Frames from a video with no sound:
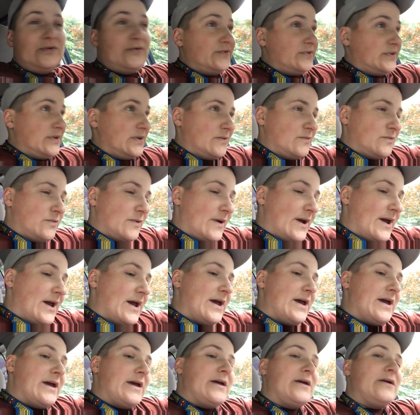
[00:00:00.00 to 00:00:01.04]
losing
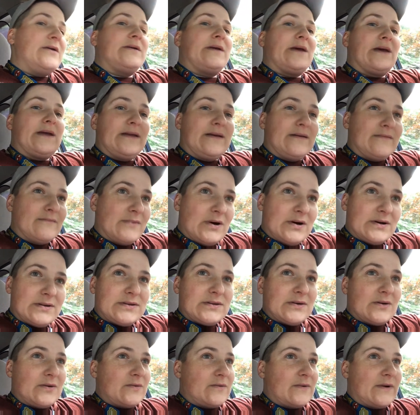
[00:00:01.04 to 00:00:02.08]
weight, gaining
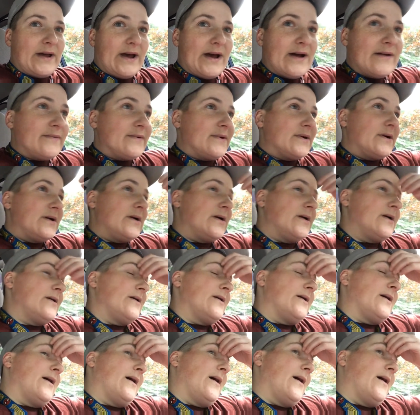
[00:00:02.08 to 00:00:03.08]
muscle, whatever.